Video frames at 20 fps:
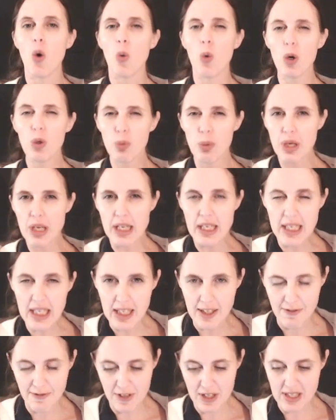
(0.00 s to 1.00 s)
What we
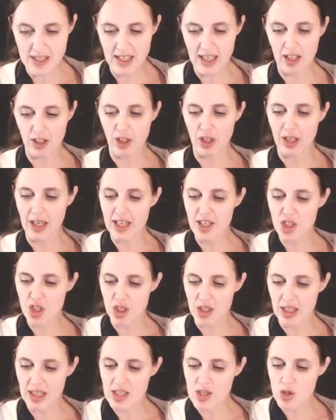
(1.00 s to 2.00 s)
need for this
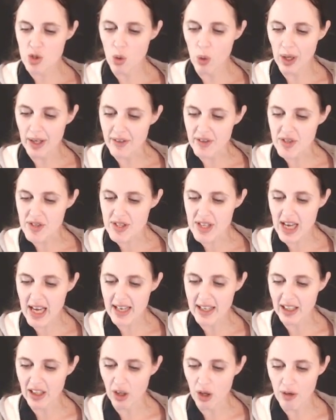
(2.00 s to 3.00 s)
calculation is your
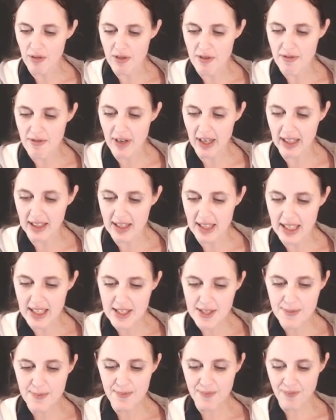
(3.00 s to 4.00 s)
understanding of the fact
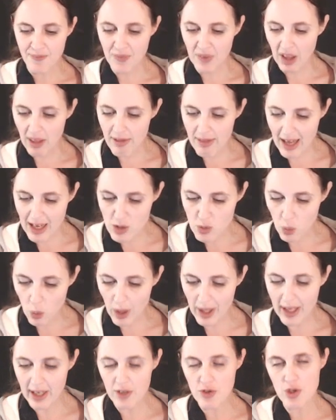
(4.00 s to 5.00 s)
that that
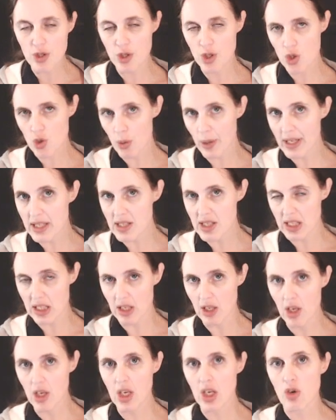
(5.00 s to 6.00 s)

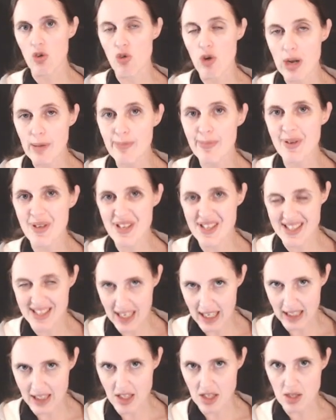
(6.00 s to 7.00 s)
120
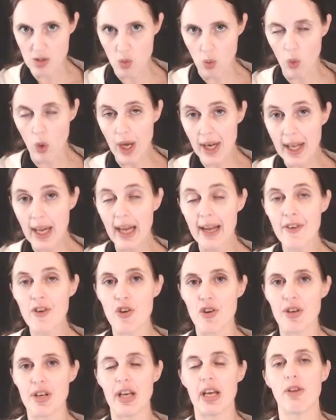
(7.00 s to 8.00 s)
represents
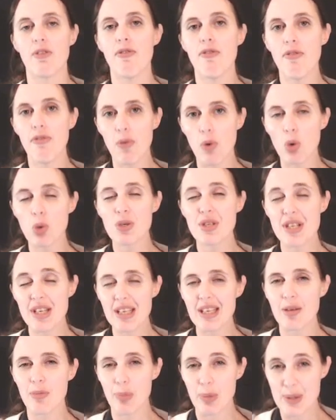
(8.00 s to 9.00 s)

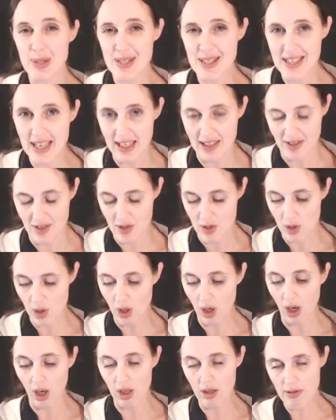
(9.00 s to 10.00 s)
114%
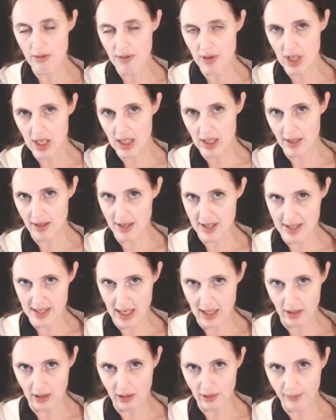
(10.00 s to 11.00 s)
of the
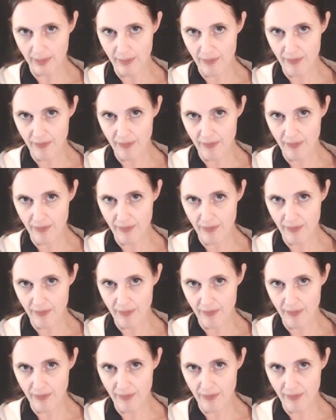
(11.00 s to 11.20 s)
sale,